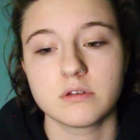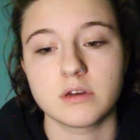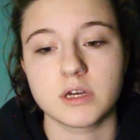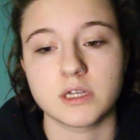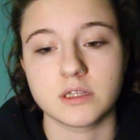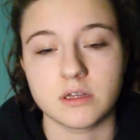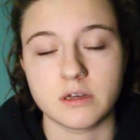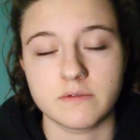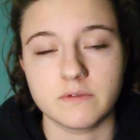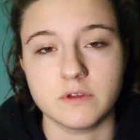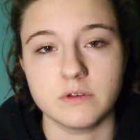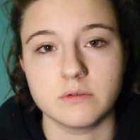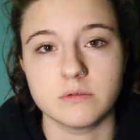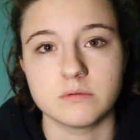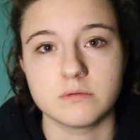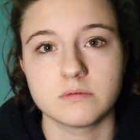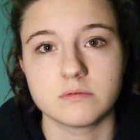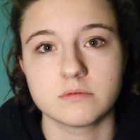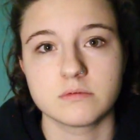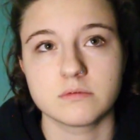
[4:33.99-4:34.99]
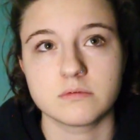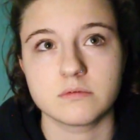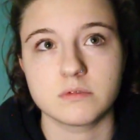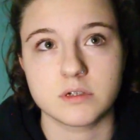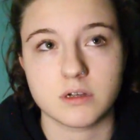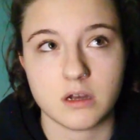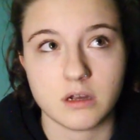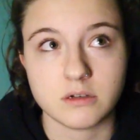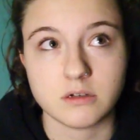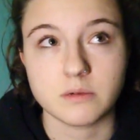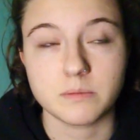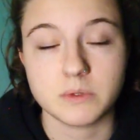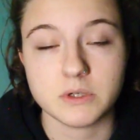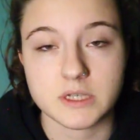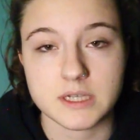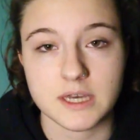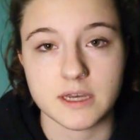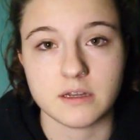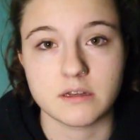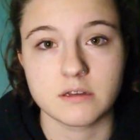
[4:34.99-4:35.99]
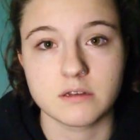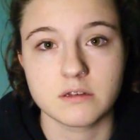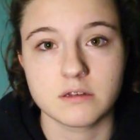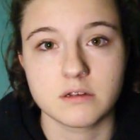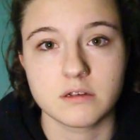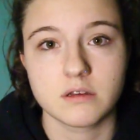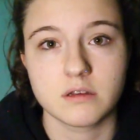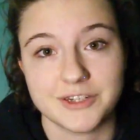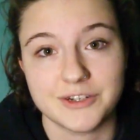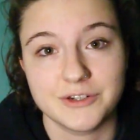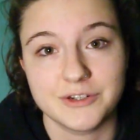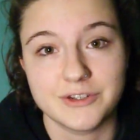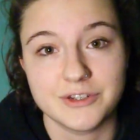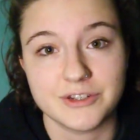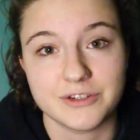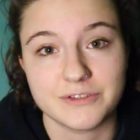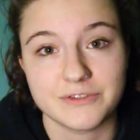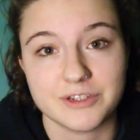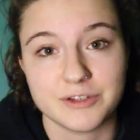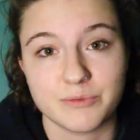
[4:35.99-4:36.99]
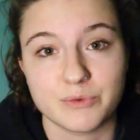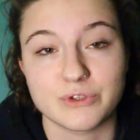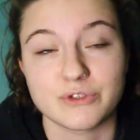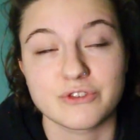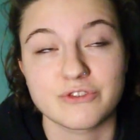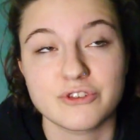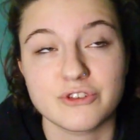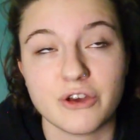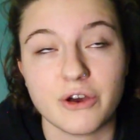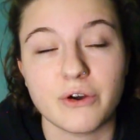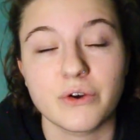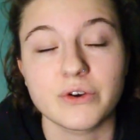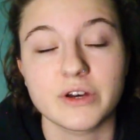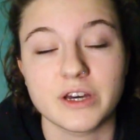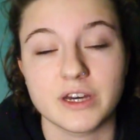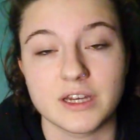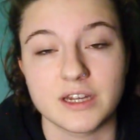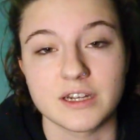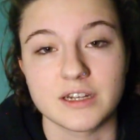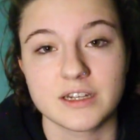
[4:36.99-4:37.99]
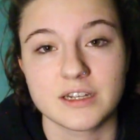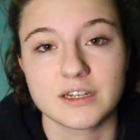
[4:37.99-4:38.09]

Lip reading: and love you 100%. You deserve someone so good.